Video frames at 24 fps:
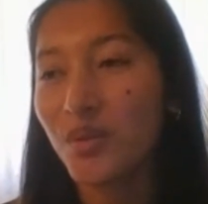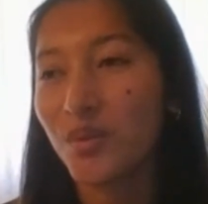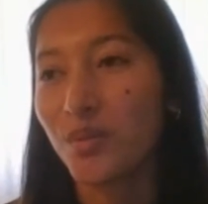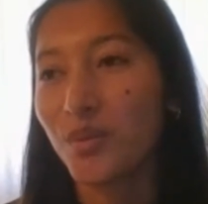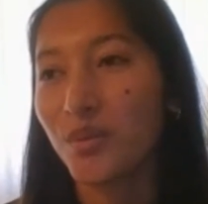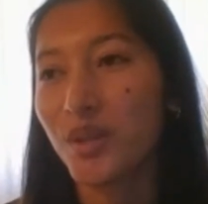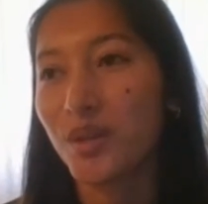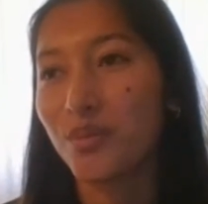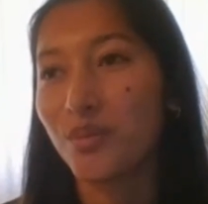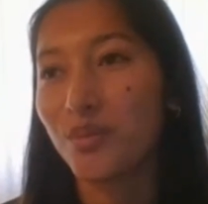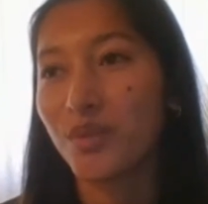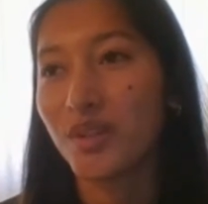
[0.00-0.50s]

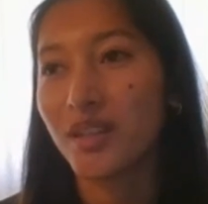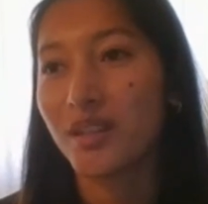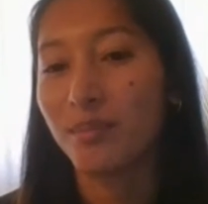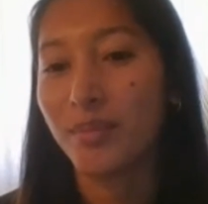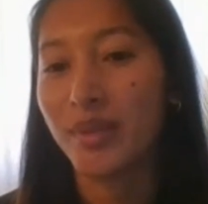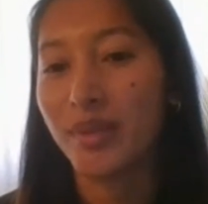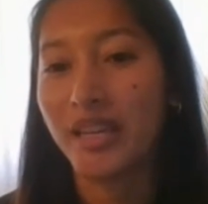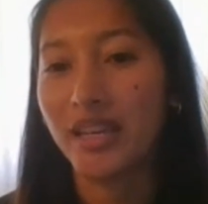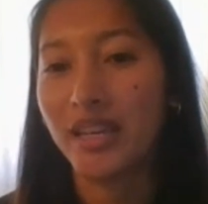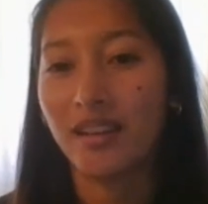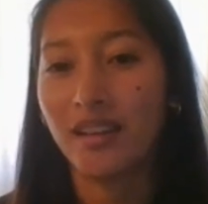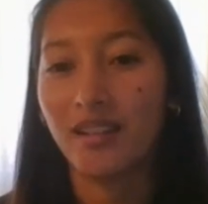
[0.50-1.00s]
we would
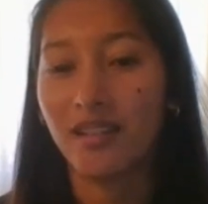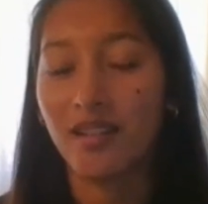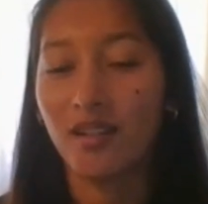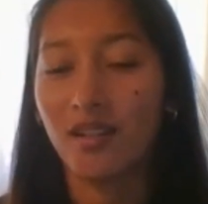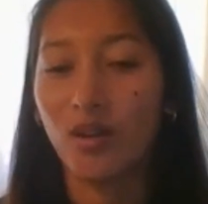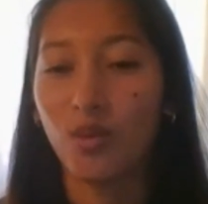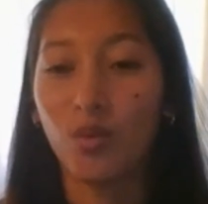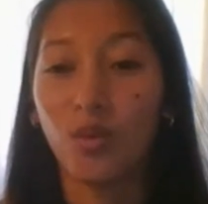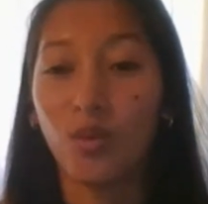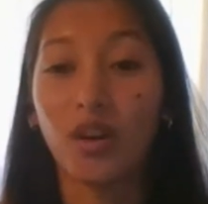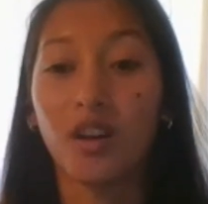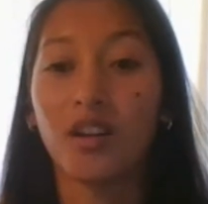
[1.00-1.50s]
pick a
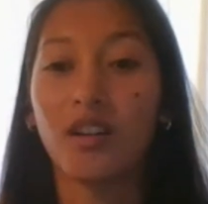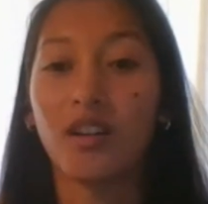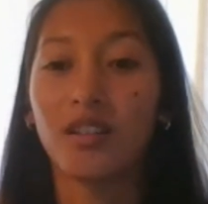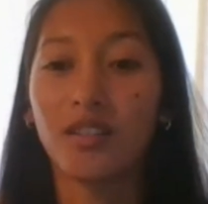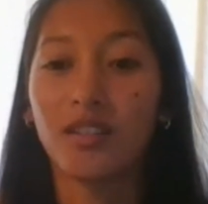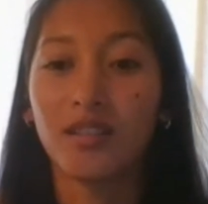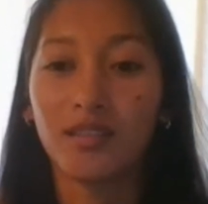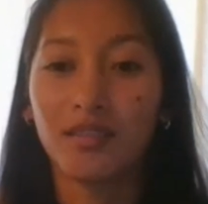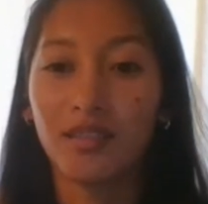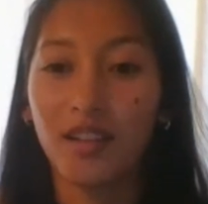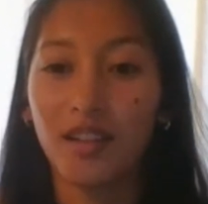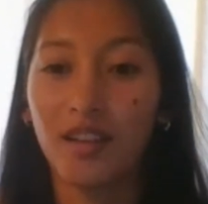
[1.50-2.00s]

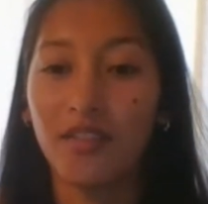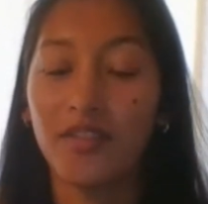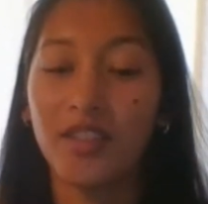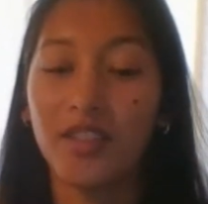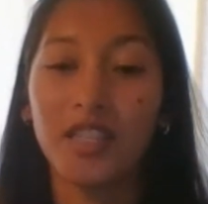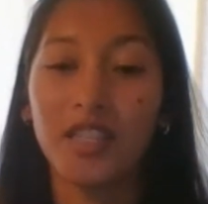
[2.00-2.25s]
word of the